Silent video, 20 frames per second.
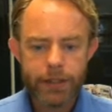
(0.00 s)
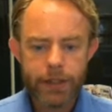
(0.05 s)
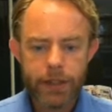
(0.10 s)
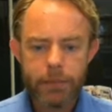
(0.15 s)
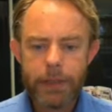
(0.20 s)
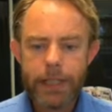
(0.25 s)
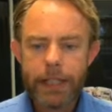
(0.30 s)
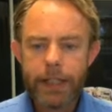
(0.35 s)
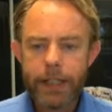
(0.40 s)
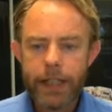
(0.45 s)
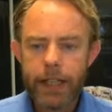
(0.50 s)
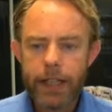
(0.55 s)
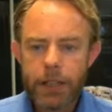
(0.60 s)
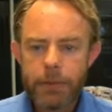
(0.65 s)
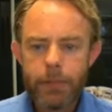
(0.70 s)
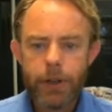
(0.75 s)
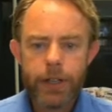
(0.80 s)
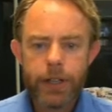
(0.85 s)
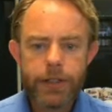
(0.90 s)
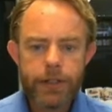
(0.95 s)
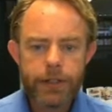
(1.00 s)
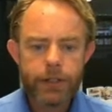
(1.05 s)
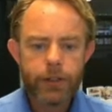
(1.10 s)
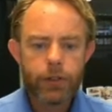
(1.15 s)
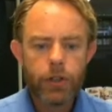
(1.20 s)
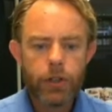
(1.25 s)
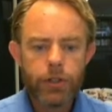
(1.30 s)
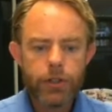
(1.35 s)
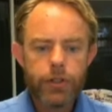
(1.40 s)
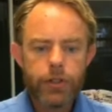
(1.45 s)
So the median house prices
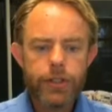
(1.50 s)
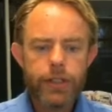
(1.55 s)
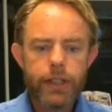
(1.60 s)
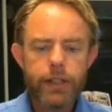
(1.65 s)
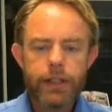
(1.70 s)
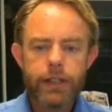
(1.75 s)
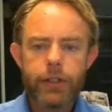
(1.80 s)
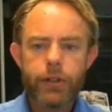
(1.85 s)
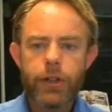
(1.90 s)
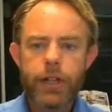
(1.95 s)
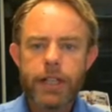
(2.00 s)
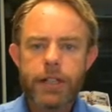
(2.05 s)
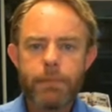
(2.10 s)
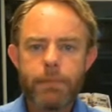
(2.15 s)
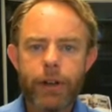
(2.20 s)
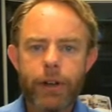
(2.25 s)
across New Zealand increased